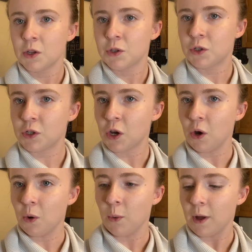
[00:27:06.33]

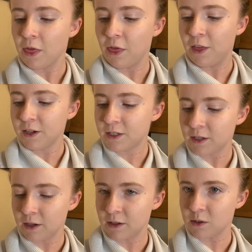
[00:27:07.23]
So this
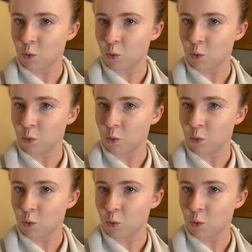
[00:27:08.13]
is